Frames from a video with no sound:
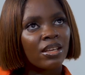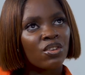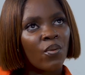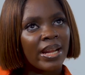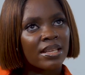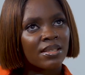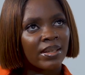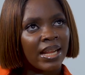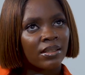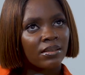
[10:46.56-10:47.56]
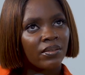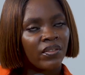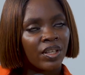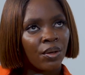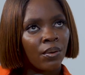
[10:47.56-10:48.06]
You know, when I saw that
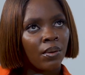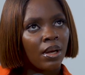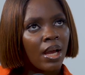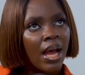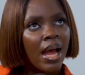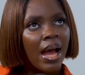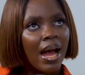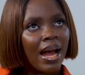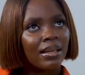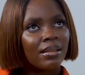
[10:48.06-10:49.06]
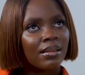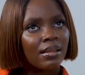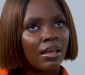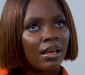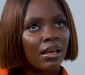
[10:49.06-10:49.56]
video, I
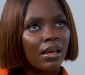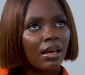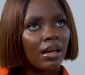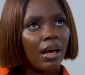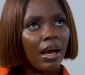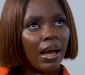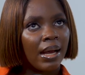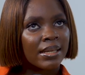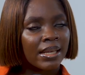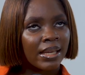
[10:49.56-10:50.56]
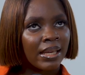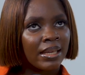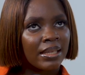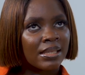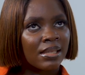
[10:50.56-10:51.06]
think
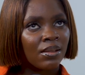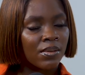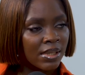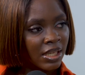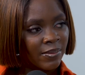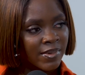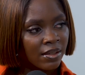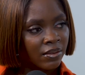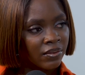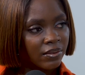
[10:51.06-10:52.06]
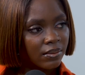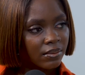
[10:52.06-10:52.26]
Ashake is losing himself.